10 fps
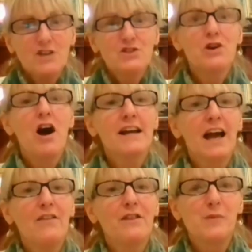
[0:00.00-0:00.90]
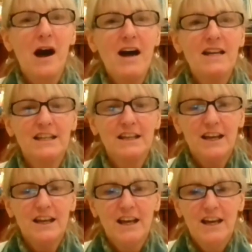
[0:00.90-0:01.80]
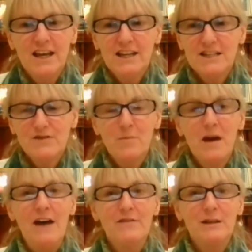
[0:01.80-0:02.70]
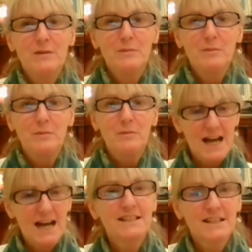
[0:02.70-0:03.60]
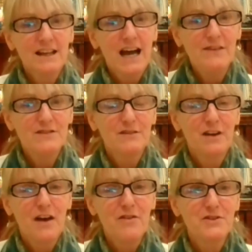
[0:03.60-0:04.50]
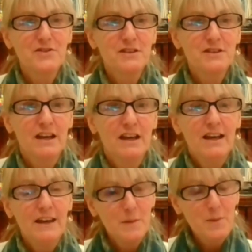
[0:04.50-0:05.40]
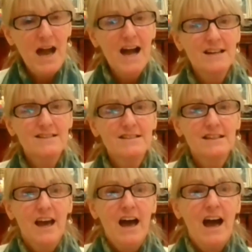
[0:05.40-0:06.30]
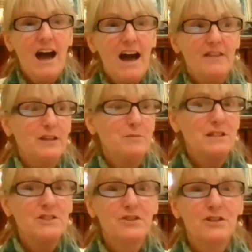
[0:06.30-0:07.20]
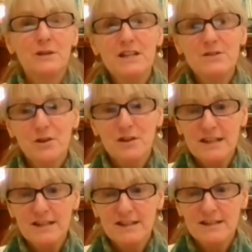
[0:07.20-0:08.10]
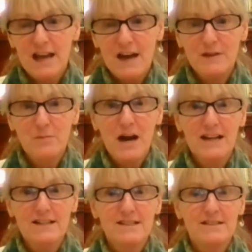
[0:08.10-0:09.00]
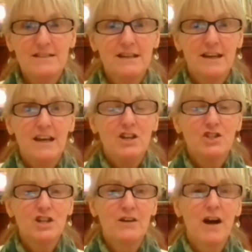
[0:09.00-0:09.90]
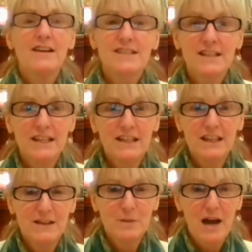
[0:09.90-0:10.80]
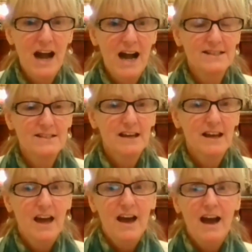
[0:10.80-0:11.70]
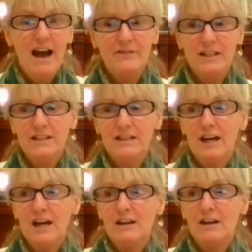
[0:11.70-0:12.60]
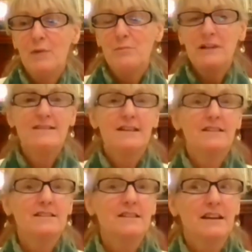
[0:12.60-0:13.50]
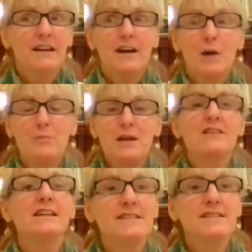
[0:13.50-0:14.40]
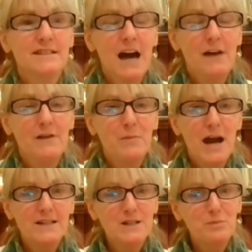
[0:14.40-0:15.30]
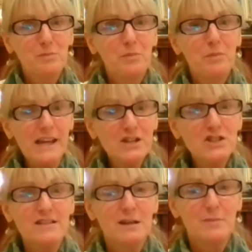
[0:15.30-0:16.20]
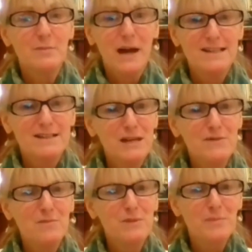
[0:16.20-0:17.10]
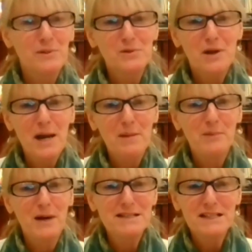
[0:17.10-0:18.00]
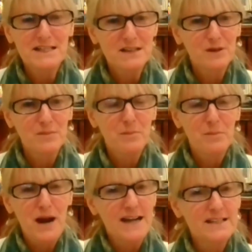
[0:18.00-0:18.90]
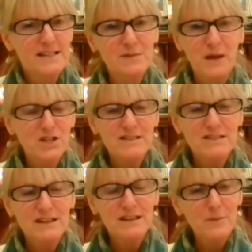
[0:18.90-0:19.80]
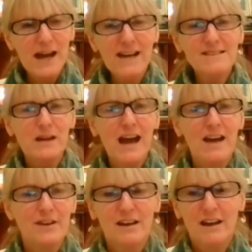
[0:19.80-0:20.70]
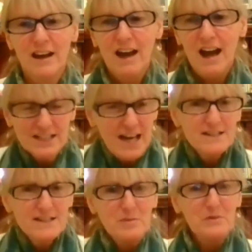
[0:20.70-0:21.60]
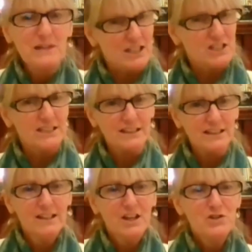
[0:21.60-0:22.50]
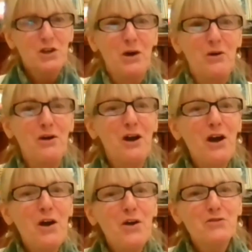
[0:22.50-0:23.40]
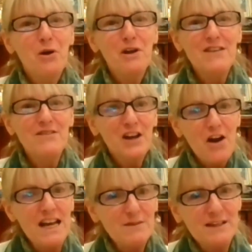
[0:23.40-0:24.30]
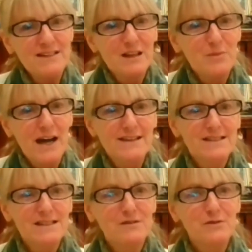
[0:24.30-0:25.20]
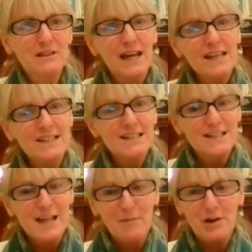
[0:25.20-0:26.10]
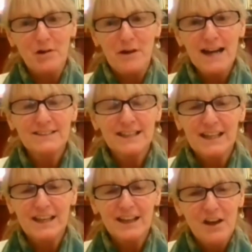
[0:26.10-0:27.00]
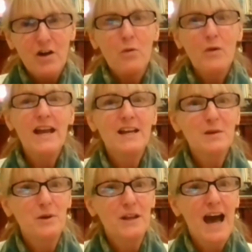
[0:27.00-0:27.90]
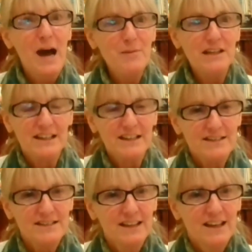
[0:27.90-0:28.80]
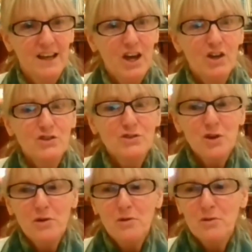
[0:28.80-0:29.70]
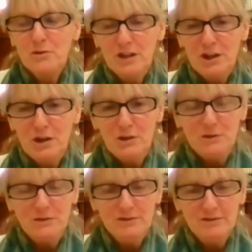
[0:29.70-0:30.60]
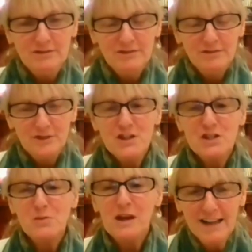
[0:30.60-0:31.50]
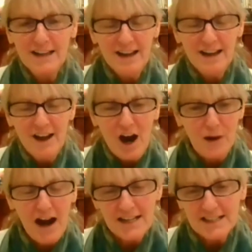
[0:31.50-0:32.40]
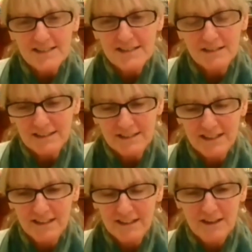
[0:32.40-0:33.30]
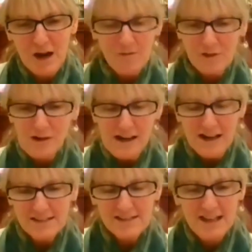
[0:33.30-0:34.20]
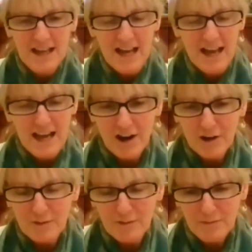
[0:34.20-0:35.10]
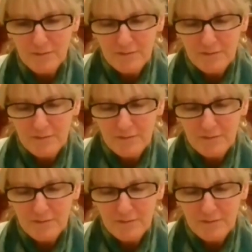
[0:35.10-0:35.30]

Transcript: strong, healthy body is from having protected the lives of others in the past. Having material resources is having practiced generosity in the past. Having a pleasant appearance is having practiced patience in the past. So even people who kind of bugged us, if we practiced patience in the past, we have a nice complexion. So even our enemies in the past, if we related to them correctly, we end up with a happiness. So, you know, first we had our bodies didn't come from us, and our